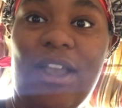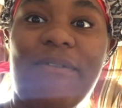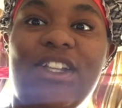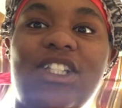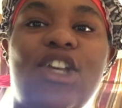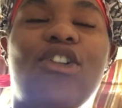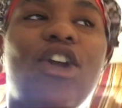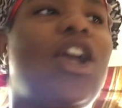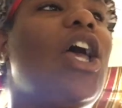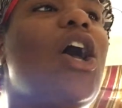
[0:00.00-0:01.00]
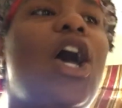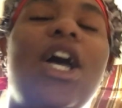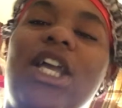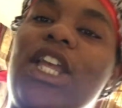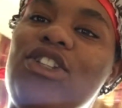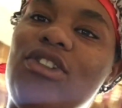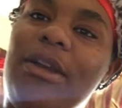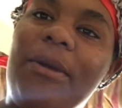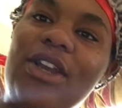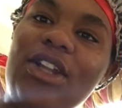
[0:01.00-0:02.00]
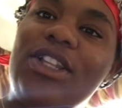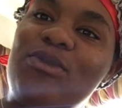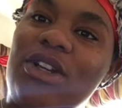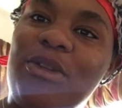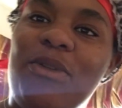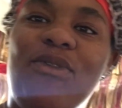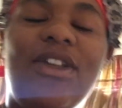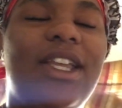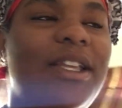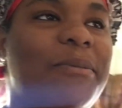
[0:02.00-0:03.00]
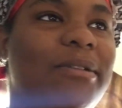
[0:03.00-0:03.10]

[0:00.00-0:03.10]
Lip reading: I'm finna tell her, Kendra, come out here, let's watch a movie.